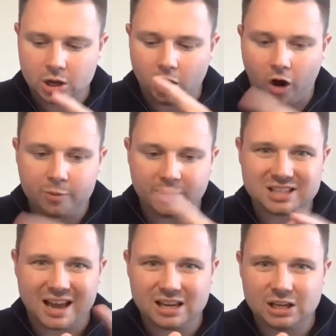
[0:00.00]
I've been
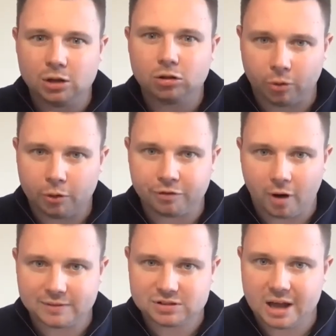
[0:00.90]
taking you through
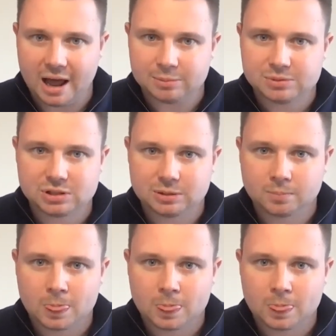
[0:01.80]
5 steps.